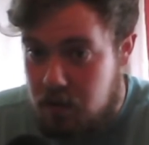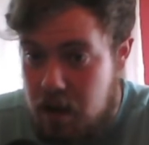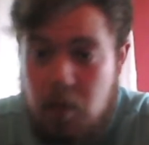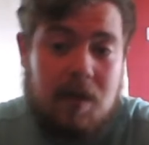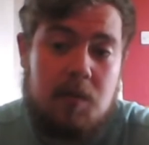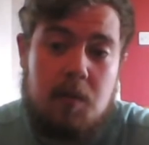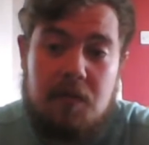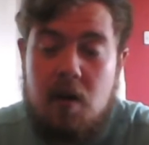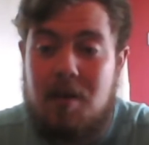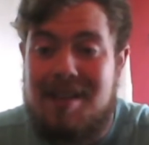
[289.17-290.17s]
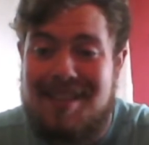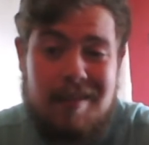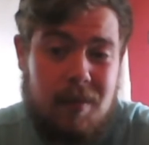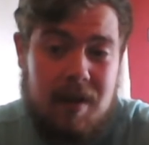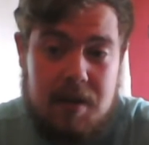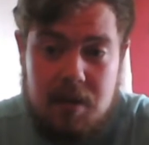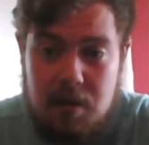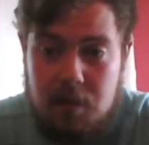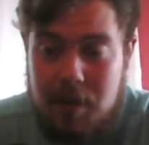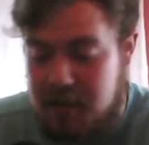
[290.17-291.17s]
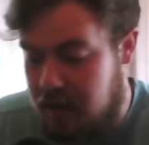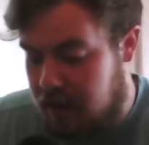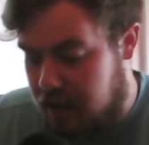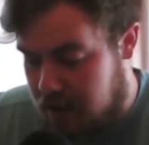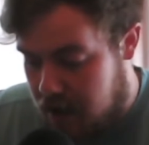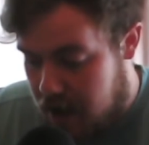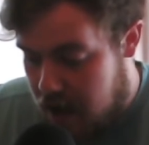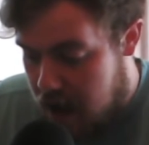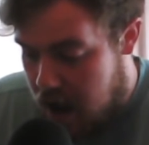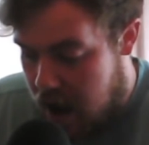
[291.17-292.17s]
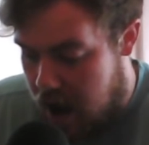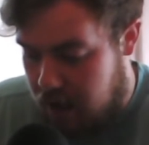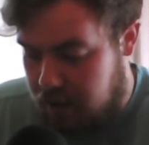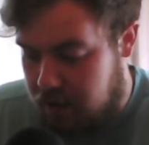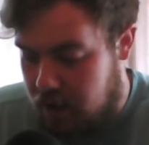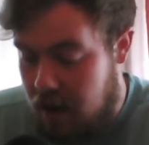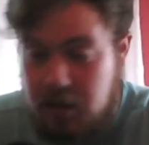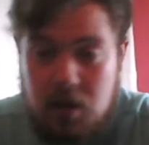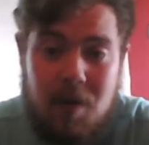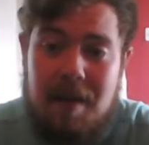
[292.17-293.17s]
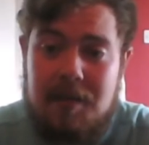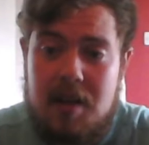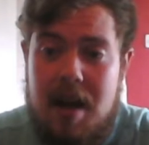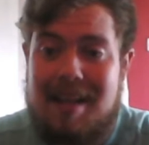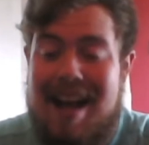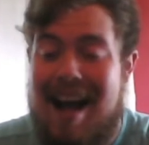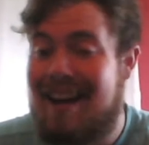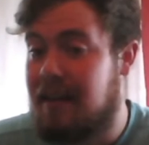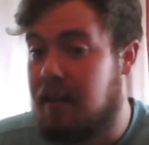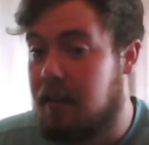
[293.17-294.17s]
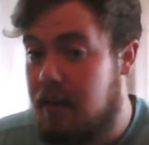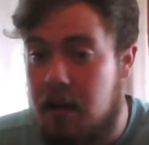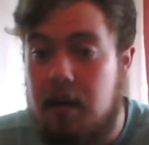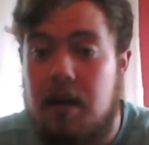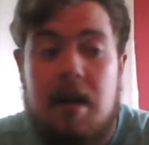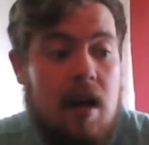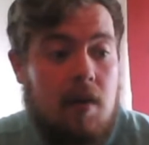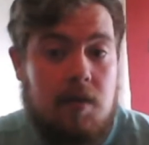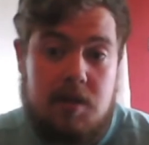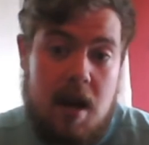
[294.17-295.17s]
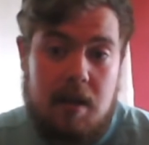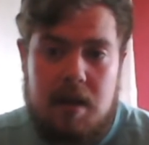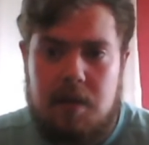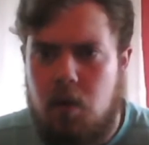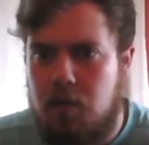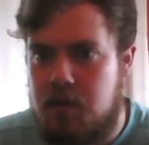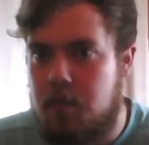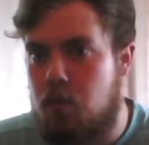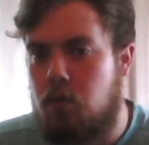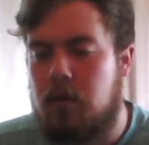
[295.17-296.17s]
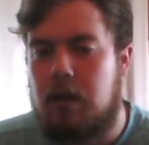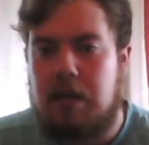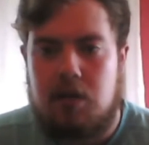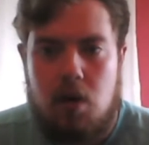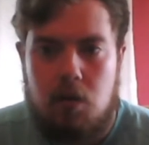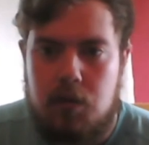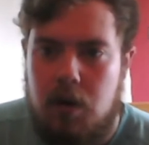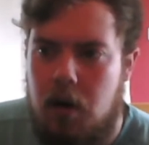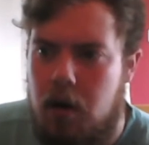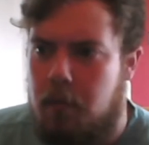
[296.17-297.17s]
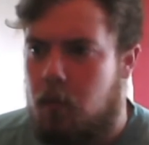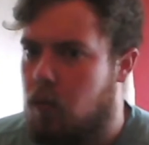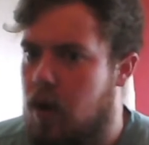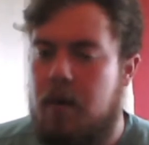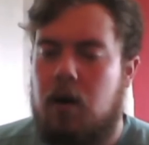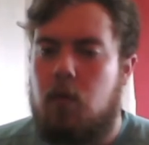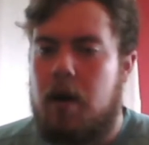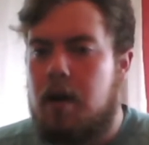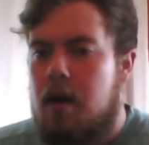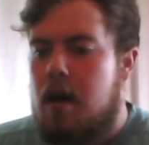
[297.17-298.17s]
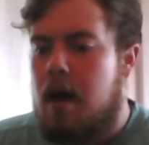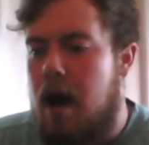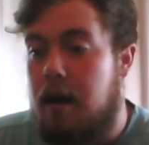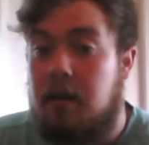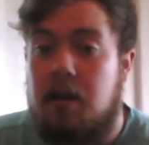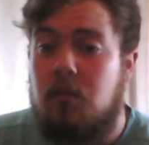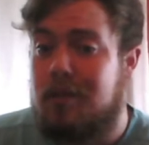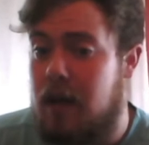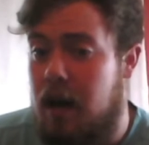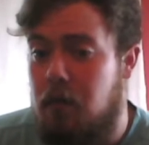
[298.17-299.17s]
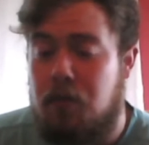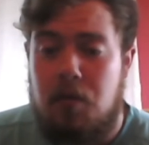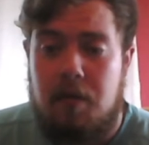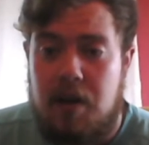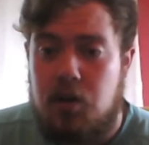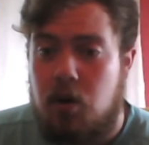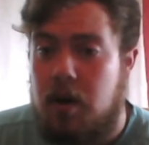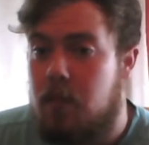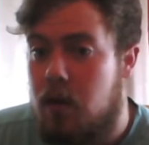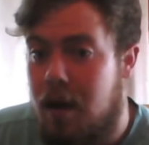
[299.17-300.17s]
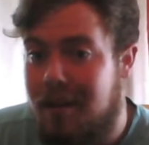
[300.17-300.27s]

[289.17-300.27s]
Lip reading: Damo gives him a fright when he's leaned up against the plexiglass. And next up we have Xia Lee and Aliyah. Now Xia Lee obviously broke Aliyah's nose way back when, and Aliyah was kind of out for revenge on it.